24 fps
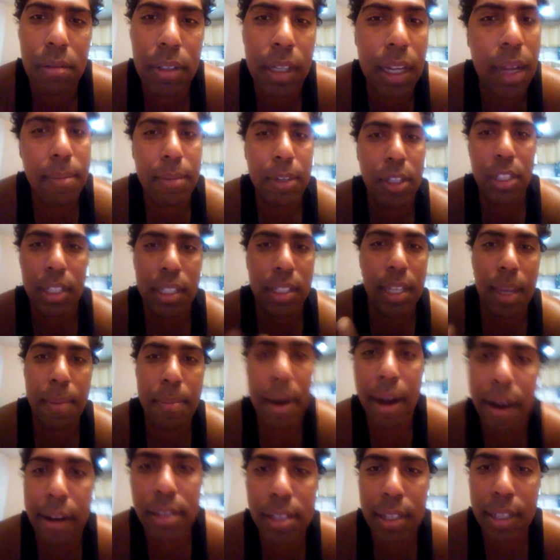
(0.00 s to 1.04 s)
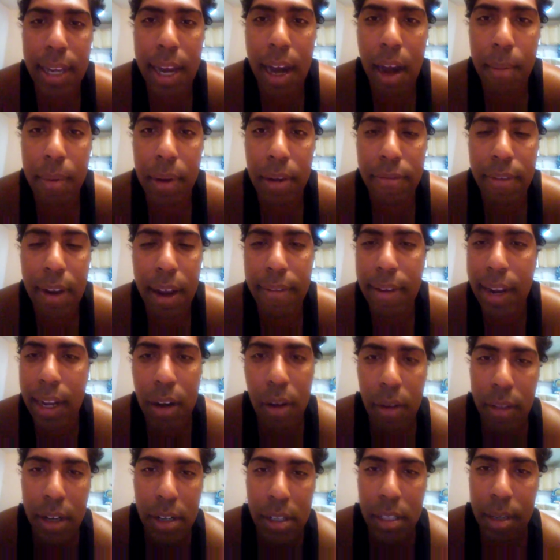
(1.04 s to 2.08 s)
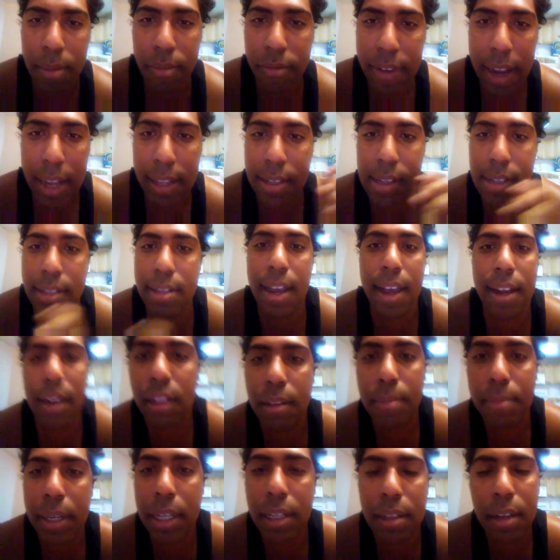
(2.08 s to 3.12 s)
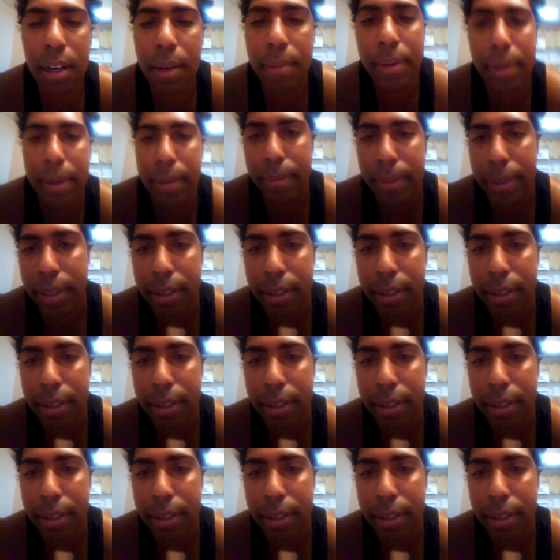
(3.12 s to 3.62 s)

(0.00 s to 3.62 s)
Well, I'm just going to say Pirates of the Caribbean 5. I know there's some fancy title, but I'm